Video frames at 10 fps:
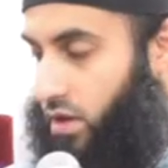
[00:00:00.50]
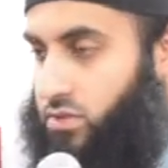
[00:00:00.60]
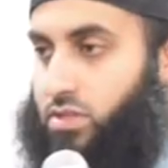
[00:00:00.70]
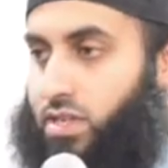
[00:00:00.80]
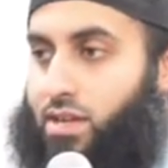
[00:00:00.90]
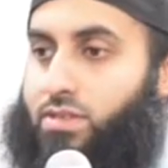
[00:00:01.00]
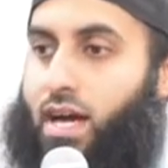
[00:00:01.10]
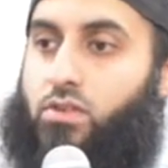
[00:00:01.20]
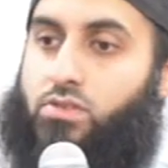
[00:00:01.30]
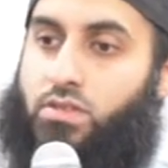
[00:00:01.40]
So inshallah
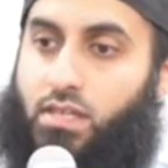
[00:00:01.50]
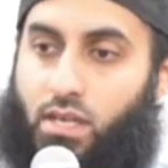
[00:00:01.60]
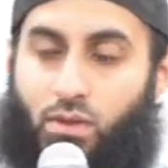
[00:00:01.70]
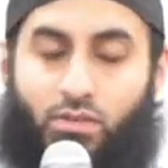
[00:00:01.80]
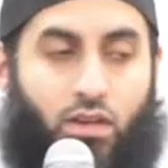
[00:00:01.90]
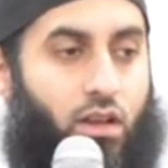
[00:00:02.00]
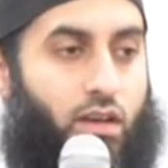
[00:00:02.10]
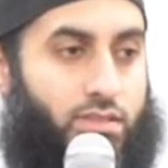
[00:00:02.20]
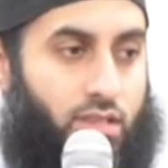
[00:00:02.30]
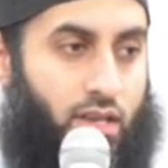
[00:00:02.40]
ta'ala, on Sunday we have a
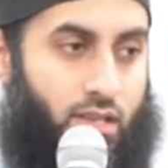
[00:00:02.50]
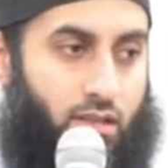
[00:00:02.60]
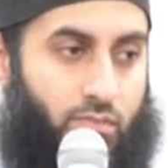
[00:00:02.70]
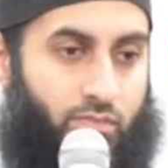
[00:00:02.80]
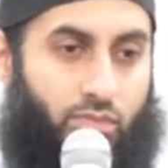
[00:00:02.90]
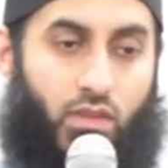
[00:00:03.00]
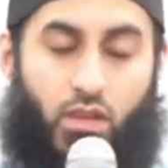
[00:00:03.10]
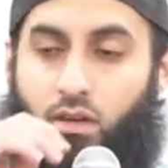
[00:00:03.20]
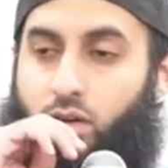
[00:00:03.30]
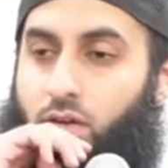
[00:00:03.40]
class starting.
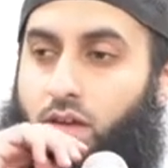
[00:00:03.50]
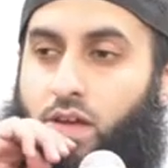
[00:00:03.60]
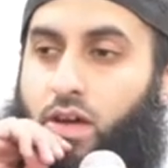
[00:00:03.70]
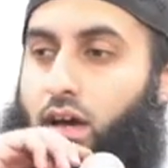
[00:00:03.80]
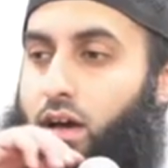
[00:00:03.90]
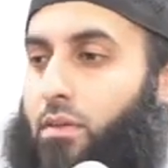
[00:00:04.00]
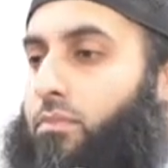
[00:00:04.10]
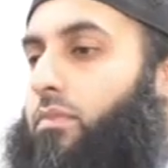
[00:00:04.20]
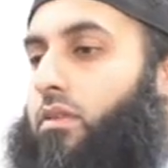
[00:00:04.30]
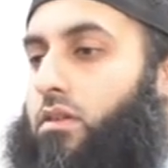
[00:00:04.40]

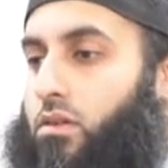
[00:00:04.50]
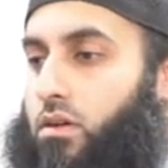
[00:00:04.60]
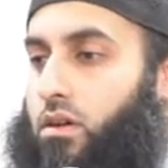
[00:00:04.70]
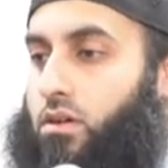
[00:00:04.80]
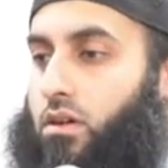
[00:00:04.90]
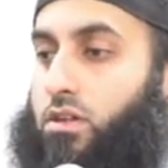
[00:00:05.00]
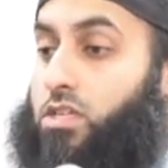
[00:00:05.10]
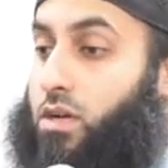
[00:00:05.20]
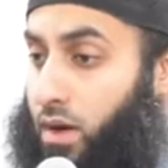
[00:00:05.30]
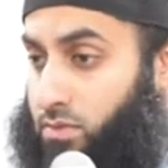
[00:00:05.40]
Sheikh
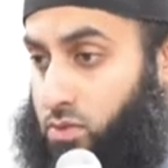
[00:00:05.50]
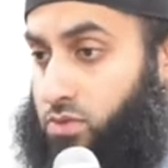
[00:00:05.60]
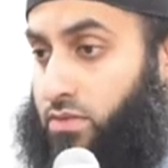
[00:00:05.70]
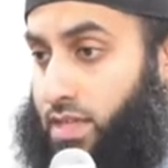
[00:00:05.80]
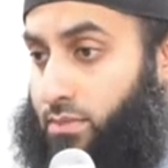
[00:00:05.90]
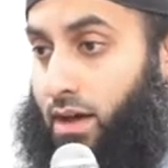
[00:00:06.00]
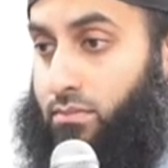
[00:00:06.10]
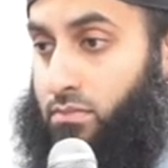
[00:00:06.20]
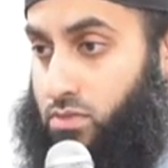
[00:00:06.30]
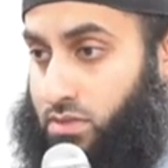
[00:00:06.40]
Muhammad Yusuf, the
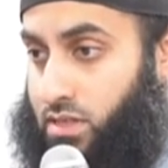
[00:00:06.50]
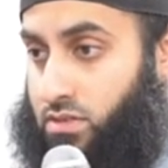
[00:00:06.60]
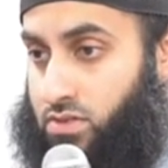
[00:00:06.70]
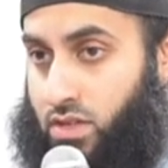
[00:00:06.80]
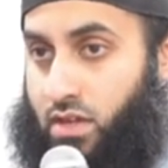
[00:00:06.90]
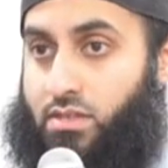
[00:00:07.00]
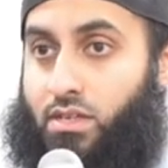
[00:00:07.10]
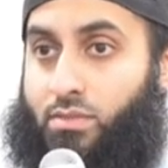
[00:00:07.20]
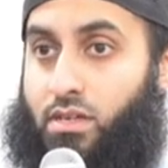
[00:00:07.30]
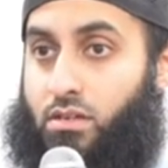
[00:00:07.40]
Imam, who's doing the Salah, is going to
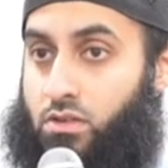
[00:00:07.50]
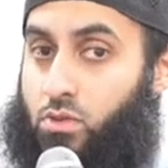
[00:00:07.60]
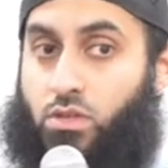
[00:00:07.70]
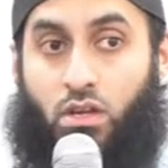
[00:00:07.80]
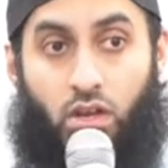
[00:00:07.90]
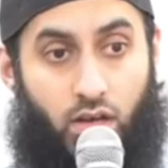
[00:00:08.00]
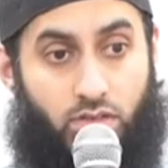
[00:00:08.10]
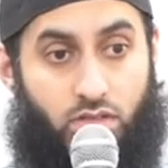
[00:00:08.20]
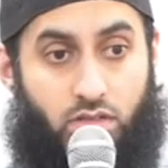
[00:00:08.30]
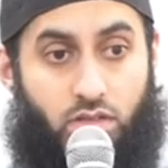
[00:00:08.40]
be doing the
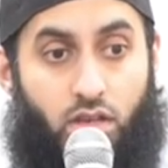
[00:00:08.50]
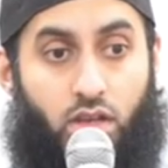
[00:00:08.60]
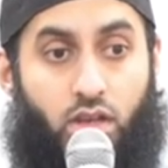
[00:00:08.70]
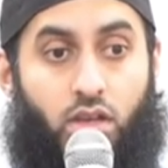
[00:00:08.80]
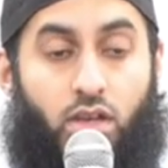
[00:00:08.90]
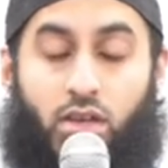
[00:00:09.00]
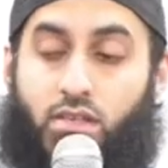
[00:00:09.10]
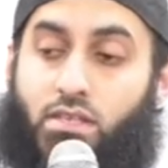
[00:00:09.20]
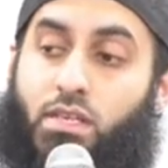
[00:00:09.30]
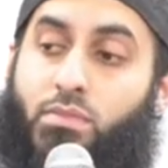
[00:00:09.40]
class. He's
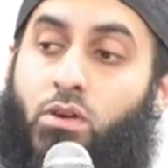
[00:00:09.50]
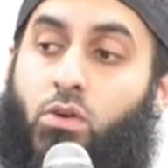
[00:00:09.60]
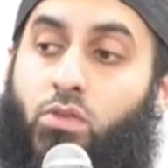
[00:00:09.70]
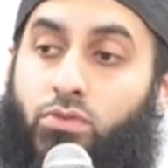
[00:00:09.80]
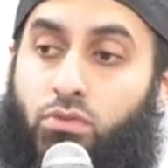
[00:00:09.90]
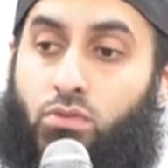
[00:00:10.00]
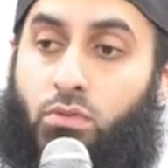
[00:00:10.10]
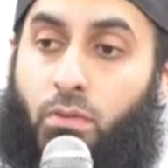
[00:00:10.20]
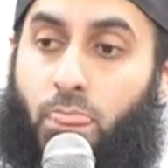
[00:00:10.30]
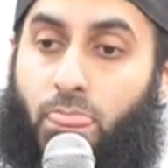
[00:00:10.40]
going to be going through
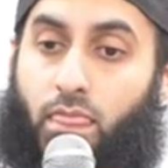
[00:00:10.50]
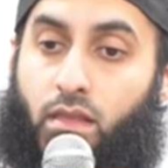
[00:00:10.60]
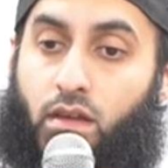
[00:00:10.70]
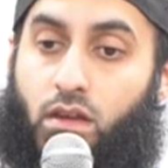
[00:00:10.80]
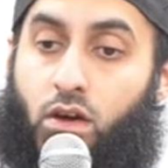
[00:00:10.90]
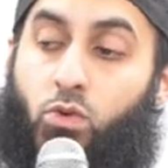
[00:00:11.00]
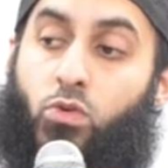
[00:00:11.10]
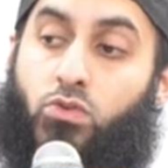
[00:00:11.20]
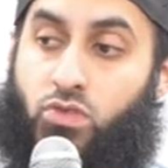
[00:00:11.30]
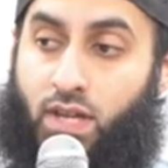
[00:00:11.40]
a
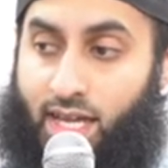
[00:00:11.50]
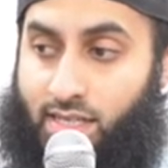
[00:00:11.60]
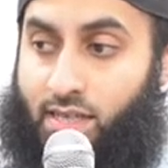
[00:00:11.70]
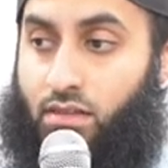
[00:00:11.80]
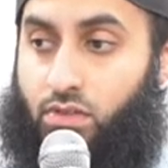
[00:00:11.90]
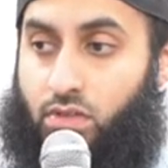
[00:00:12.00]
course on Hadith.